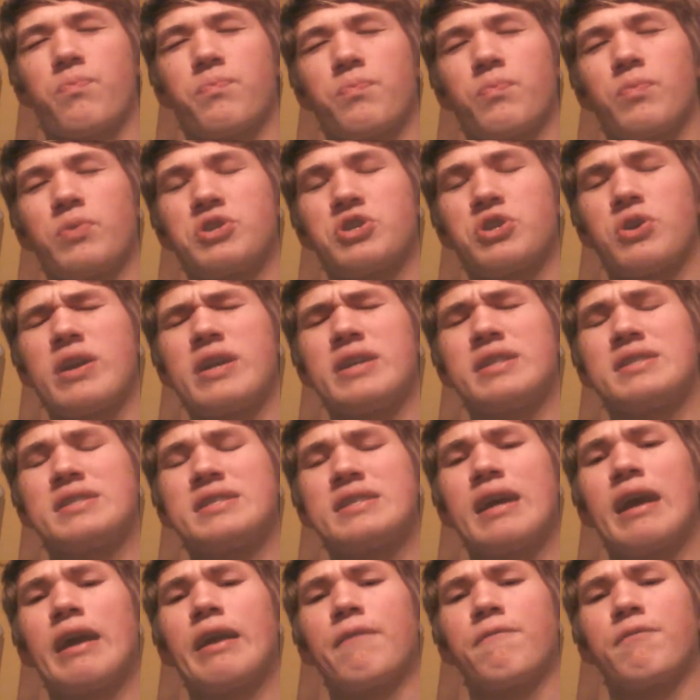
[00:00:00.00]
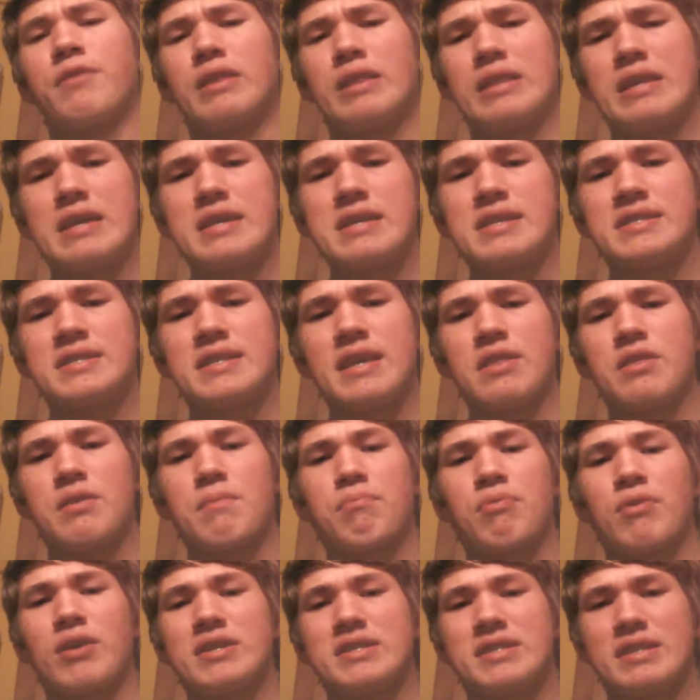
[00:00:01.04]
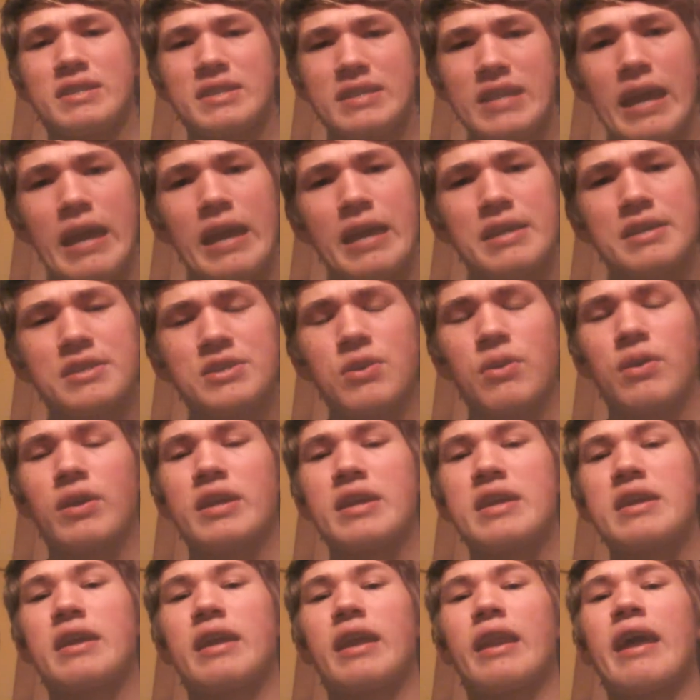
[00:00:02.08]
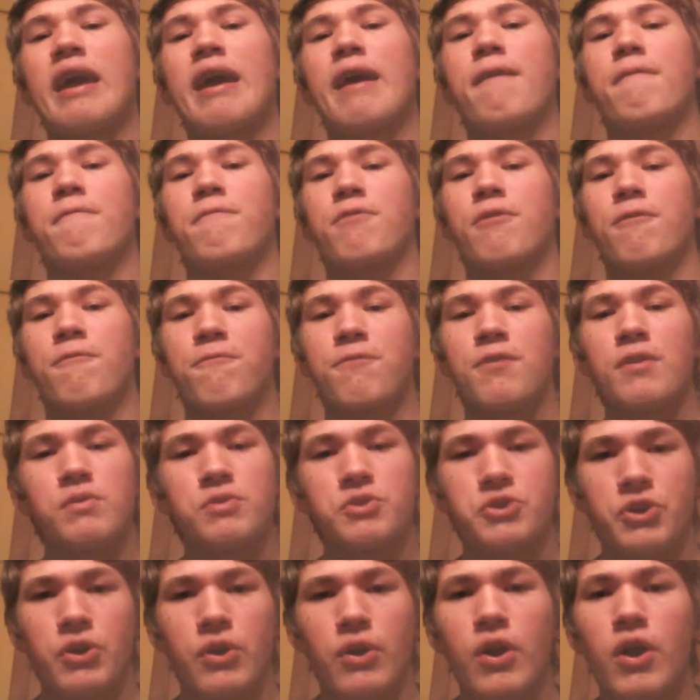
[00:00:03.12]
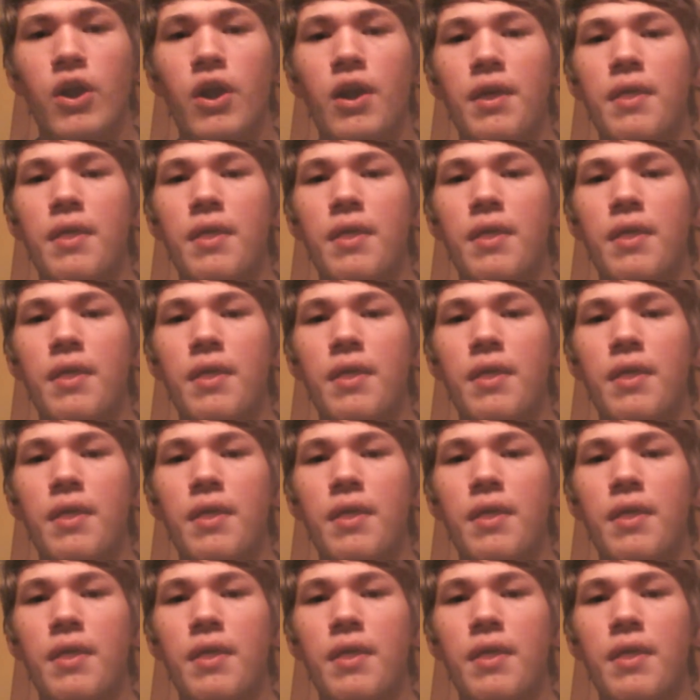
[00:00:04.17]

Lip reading: Elise in the present day, so that he can have the future